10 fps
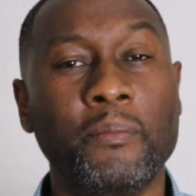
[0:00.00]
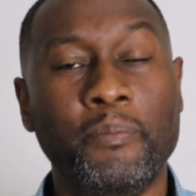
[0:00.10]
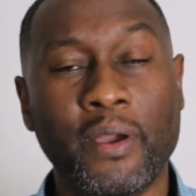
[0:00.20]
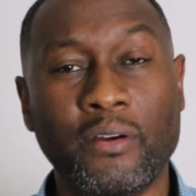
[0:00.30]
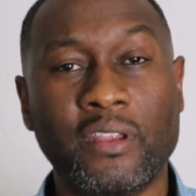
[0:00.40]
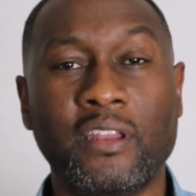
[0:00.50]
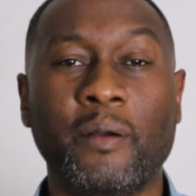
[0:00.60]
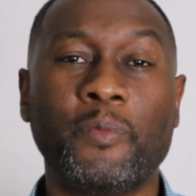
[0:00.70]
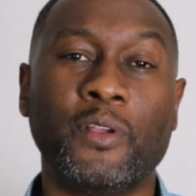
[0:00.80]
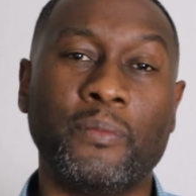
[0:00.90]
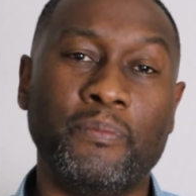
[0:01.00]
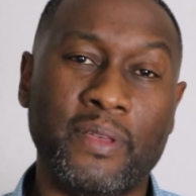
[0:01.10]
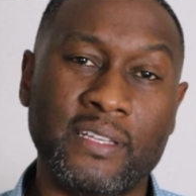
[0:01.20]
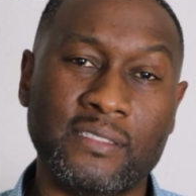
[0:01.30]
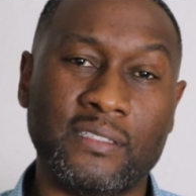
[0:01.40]
building up your
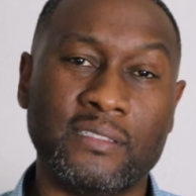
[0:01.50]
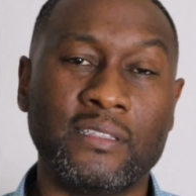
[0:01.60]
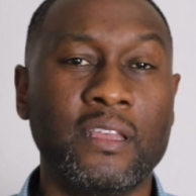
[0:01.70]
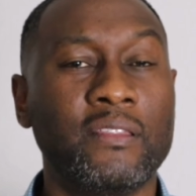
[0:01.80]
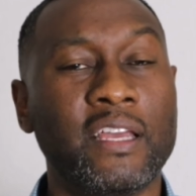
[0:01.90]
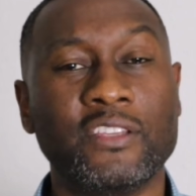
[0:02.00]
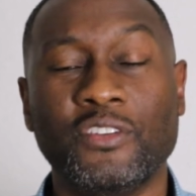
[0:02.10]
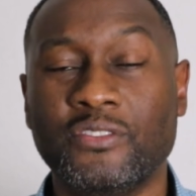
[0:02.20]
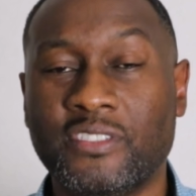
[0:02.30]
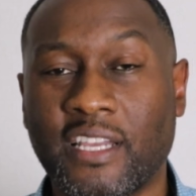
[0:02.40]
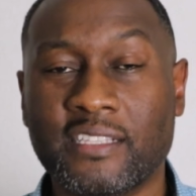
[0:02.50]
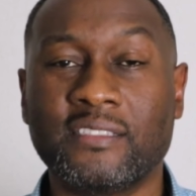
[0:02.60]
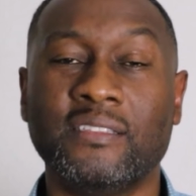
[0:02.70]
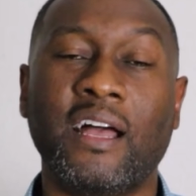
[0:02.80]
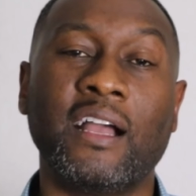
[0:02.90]
business that you're just
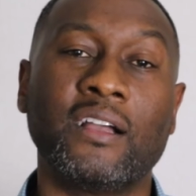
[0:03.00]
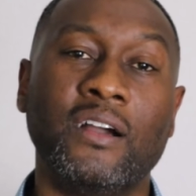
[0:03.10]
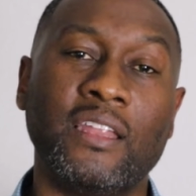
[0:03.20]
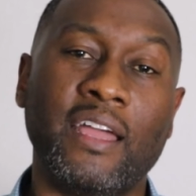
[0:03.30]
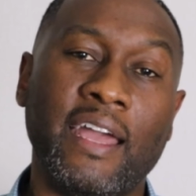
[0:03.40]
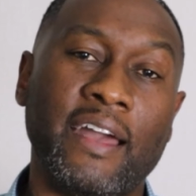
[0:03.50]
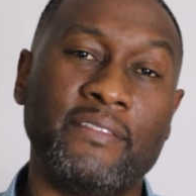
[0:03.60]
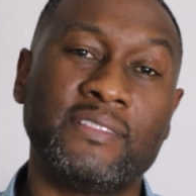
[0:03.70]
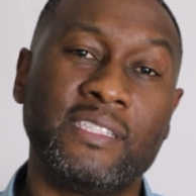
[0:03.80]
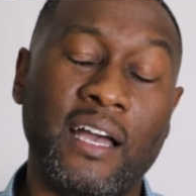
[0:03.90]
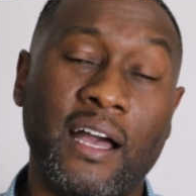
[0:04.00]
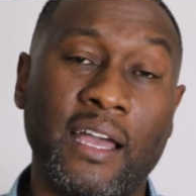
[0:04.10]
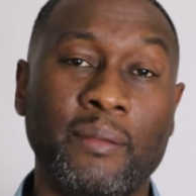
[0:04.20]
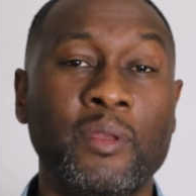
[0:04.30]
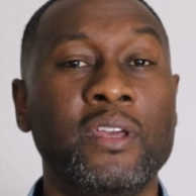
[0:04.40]
not going to have
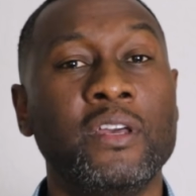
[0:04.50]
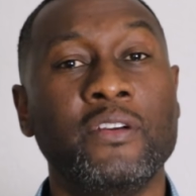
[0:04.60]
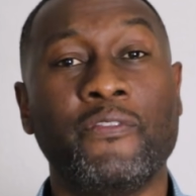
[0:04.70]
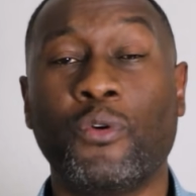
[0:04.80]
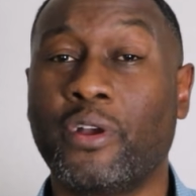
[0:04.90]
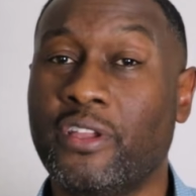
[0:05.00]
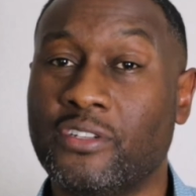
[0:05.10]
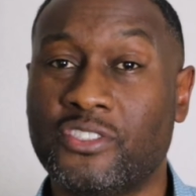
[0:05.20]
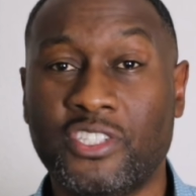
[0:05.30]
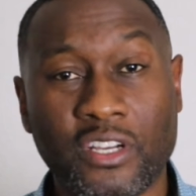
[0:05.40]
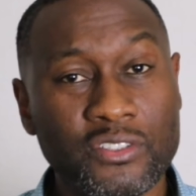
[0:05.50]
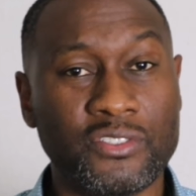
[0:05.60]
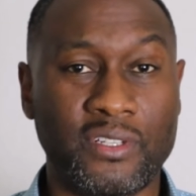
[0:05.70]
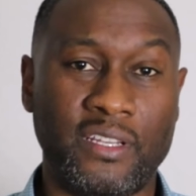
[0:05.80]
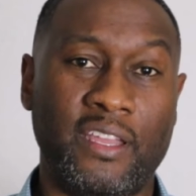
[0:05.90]
time for your
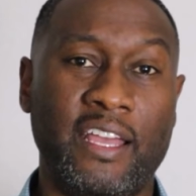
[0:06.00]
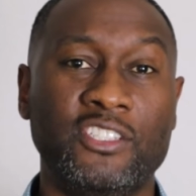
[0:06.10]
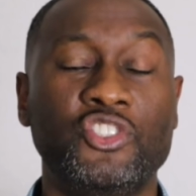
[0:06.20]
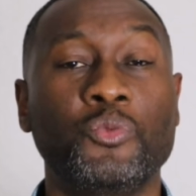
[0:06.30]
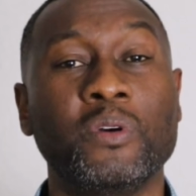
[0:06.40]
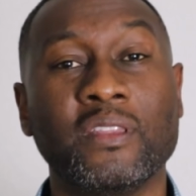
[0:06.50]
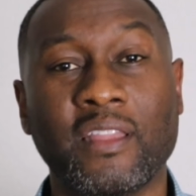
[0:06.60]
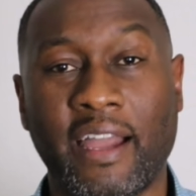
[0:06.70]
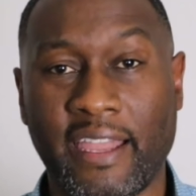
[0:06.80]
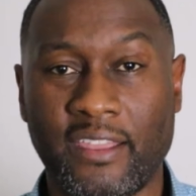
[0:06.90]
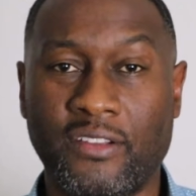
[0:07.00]
children as you would like.